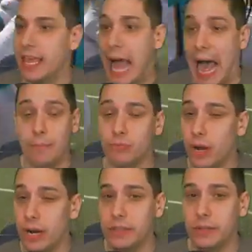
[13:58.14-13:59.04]
I'm
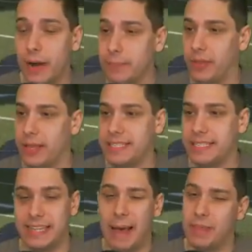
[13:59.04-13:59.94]
running the right place to
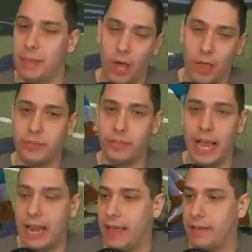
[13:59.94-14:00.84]
stop them other than
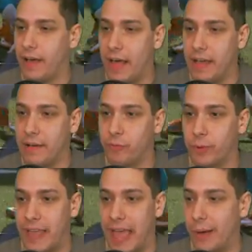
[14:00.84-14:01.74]
on, on that fourth
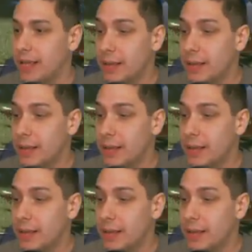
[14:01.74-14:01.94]
down.